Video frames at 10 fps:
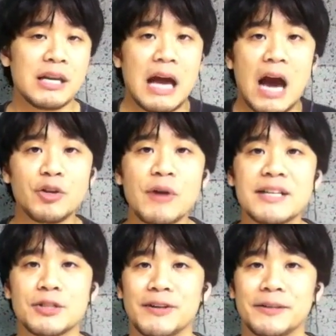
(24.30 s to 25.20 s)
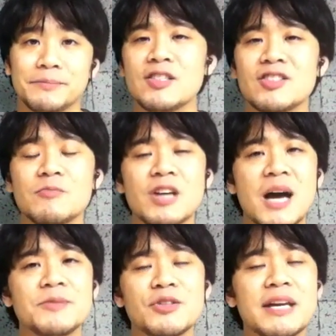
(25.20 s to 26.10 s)
How do you answer it?
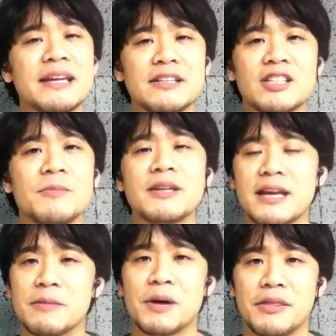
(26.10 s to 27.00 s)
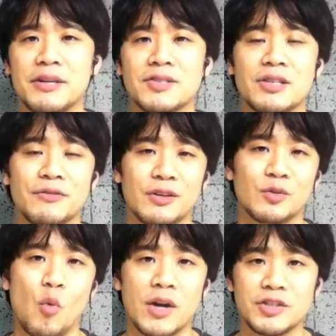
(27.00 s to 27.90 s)
Sometimes you get intimidated by these
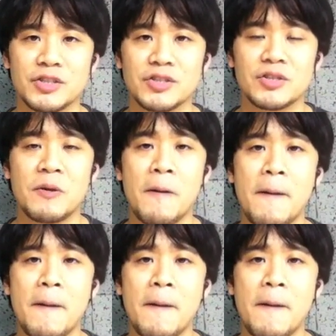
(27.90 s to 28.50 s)
difficult questions.